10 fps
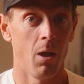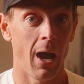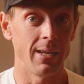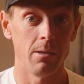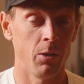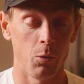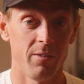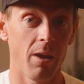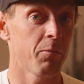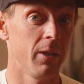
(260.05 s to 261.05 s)
I, you know,
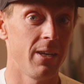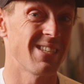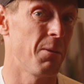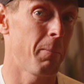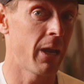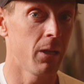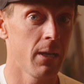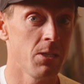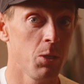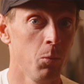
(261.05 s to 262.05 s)
definitely doesn't
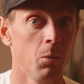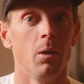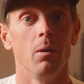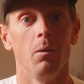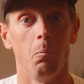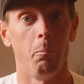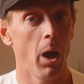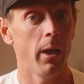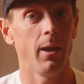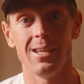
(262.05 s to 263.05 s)
penalize you,
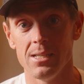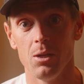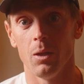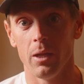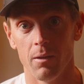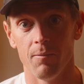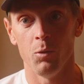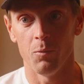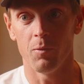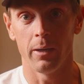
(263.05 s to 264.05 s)
but ideally if
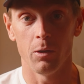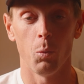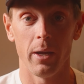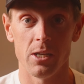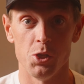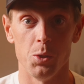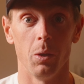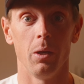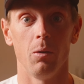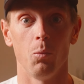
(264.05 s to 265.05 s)
you find a way to do
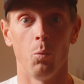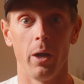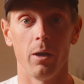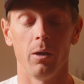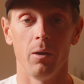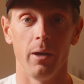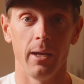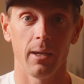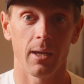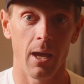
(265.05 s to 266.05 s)
it where
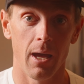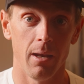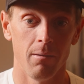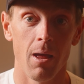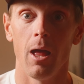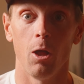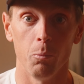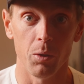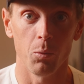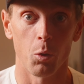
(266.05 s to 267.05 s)
it can
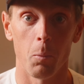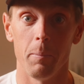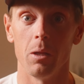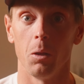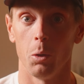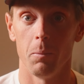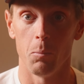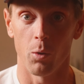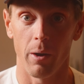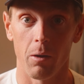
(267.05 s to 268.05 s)
help you or be a little bit
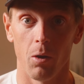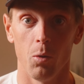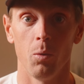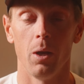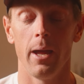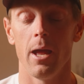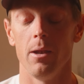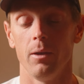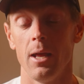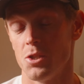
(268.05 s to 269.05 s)
more aero.
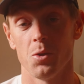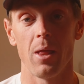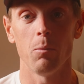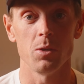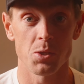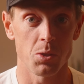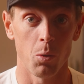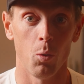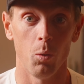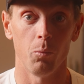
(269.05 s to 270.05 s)
And, and so that was the
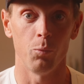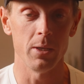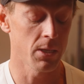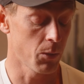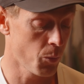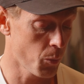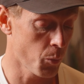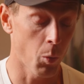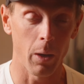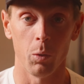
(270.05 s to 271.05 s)
whole reason
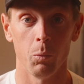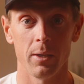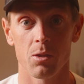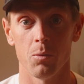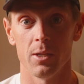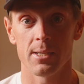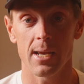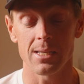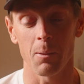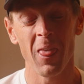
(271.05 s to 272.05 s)
why we went through the
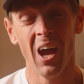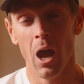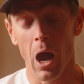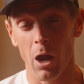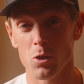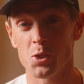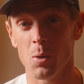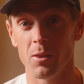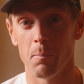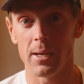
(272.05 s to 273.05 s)
testing. I also
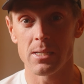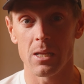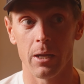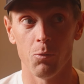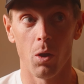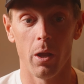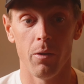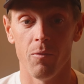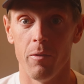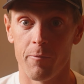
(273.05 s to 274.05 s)
had the baseline
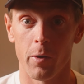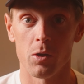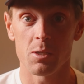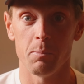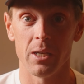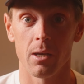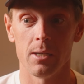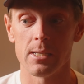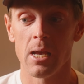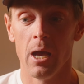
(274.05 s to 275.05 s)
run first
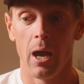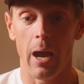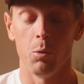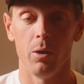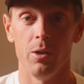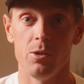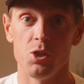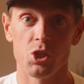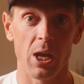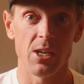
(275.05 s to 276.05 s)
because I would
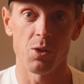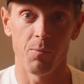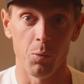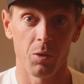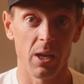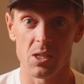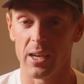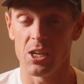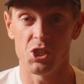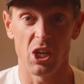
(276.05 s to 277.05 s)
change a few things
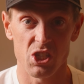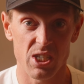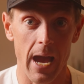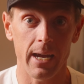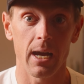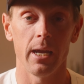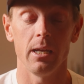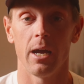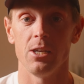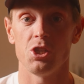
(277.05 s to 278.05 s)
like I changed stack
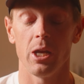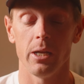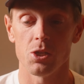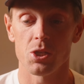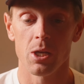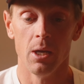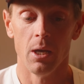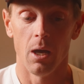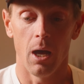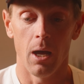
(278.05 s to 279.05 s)
height, I changed
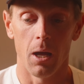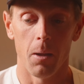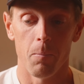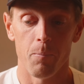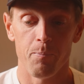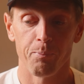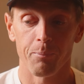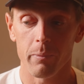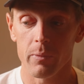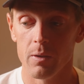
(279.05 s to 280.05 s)
um,
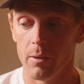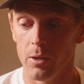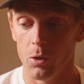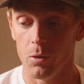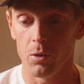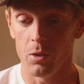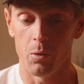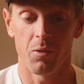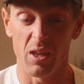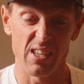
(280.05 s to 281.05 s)
you
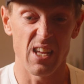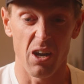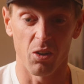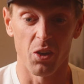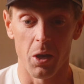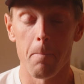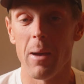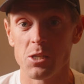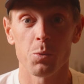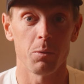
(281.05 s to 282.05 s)
know, things that are gonna
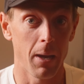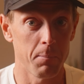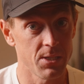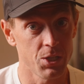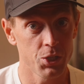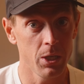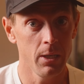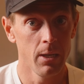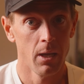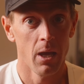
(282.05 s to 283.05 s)
mess with my position.